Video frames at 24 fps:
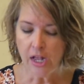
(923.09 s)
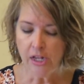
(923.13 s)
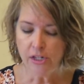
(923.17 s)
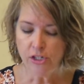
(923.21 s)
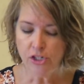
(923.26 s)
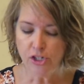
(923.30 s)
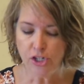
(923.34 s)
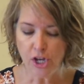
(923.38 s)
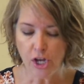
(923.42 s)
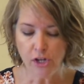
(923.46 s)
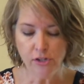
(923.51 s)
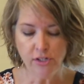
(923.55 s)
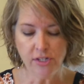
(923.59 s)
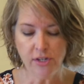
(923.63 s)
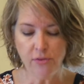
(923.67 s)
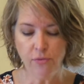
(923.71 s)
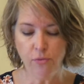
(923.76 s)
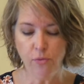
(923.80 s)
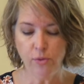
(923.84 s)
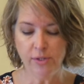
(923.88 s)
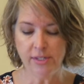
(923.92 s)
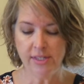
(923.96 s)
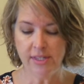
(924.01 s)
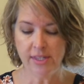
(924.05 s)

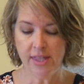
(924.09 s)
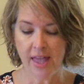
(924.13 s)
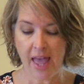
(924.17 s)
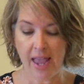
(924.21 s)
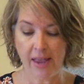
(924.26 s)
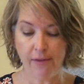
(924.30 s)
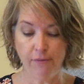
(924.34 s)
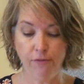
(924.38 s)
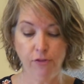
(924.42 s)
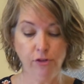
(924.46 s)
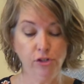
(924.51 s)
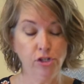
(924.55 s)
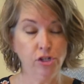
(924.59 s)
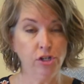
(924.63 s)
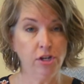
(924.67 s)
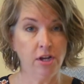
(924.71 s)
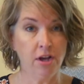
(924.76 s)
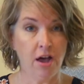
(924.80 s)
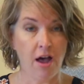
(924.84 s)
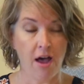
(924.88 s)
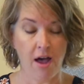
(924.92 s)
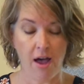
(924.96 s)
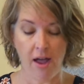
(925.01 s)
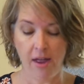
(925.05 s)
Joseph was thankful to
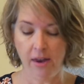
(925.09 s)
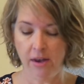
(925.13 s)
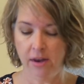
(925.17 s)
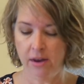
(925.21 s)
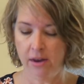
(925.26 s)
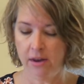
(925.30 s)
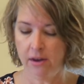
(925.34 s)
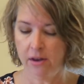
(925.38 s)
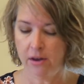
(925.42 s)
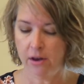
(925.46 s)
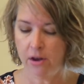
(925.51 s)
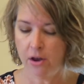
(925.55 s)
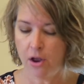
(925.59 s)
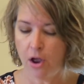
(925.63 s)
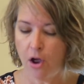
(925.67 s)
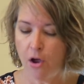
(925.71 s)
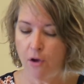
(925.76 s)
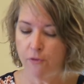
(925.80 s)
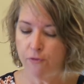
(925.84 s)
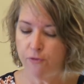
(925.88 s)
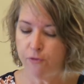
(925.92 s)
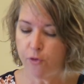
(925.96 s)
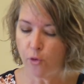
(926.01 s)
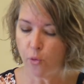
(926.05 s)
God
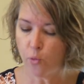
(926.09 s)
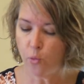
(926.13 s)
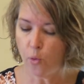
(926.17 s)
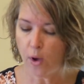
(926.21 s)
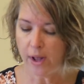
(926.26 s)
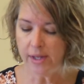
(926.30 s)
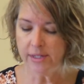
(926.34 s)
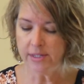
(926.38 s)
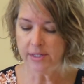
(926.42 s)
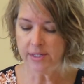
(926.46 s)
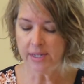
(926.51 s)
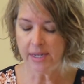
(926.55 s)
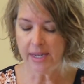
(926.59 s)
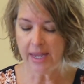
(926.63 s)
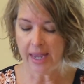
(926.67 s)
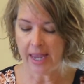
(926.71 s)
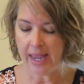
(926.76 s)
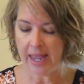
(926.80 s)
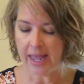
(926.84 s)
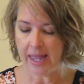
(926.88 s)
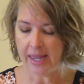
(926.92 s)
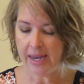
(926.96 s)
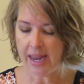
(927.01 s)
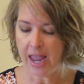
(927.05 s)
for once
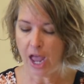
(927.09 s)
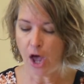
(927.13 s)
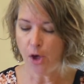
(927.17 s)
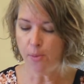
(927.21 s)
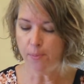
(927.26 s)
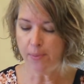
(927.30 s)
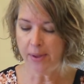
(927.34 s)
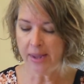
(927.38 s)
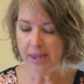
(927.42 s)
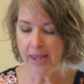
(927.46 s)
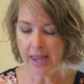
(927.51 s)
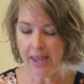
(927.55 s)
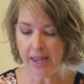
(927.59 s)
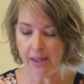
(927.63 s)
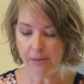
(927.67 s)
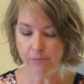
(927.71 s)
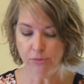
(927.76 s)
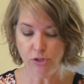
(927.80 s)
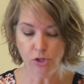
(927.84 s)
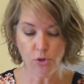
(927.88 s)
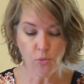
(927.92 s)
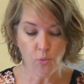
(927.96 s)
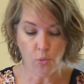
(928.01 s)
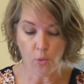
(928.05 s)
again helping him
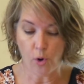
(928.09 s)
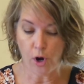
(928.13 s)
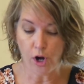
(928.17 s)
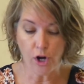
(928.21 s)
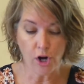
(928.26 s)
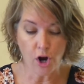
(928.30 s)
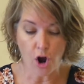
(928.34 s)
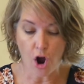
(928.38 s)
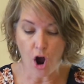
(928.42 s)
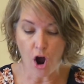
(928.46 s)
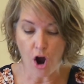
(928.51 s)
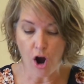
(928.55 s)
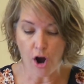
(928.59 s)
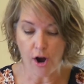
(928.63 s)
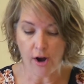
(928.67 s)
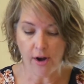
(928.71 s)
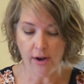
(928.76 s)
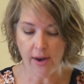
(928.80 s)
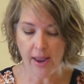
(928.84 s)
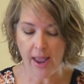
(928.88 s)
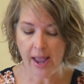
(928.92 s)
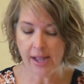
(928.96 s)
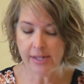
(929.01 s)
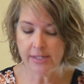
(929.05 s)
to work
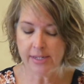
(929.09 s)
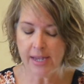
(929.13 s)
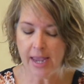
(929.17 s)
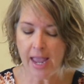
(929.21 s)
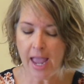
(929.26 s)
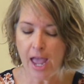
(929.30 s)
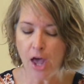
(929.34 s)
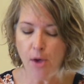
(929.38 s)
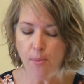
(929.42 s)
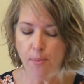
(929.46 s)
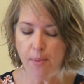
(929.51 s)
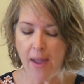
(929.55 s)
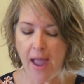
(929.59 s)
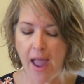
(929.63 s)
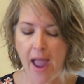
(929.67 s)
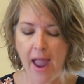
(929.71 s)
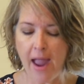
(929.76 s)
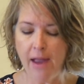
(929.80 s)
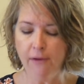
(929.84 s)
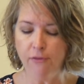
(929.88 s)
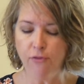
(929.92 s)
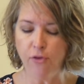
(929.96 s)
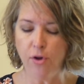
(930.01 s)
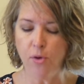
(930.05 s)
hard and to help
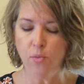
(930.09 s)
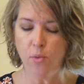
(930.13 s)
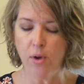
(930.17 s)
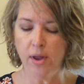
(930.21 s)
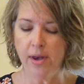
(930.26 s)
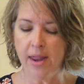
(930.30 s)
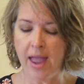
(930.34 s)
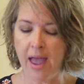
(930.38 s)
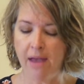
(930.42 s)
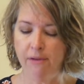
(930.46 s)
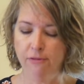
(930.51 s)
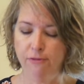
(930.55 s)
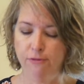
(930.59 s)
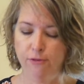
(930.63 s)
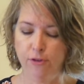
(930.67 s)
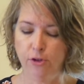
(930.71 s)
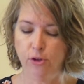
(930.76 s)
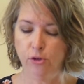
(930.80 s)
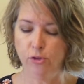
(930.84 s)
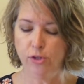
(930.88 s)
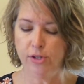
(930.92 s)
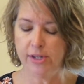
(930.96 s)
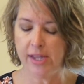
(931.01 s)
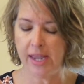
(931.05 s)
everyone have
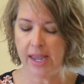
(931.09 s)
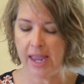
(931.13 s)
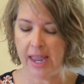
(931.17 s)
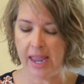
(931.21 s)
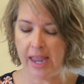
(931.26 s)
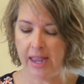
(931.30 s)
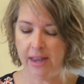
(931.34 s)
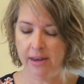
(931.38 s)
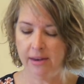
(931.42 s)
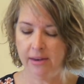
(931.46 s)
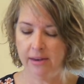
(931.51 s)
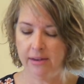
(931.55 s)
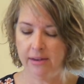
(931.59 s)
food to eat.